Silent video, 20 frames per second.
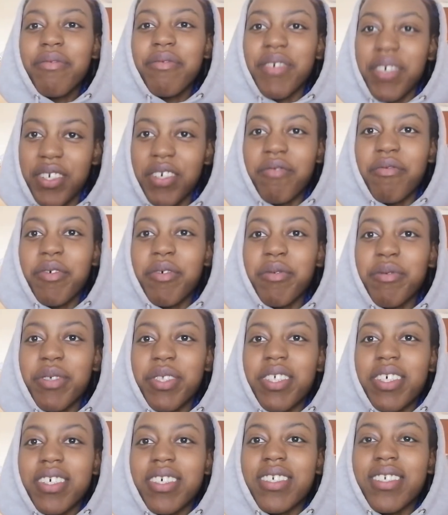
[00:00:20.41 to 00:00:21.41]
We're going to roll
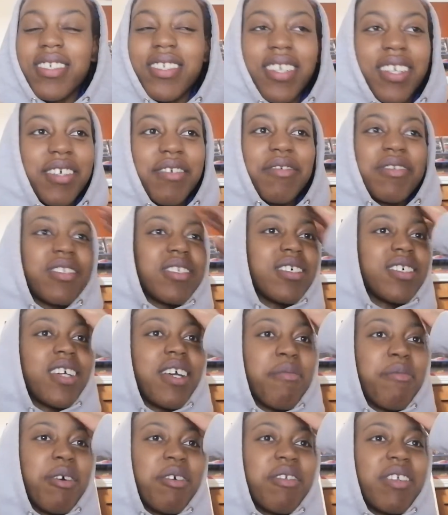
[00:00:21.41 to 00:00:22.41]
with it. I know the song
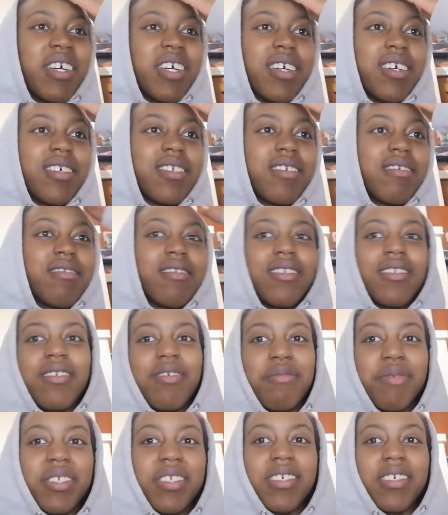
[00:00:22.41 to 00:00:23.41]
came out like nearly
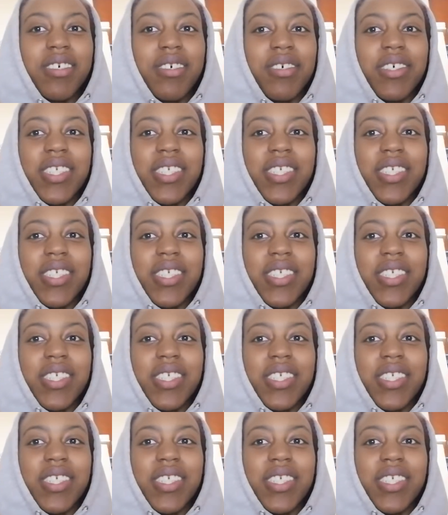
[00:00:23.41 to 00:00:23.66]
two months ago.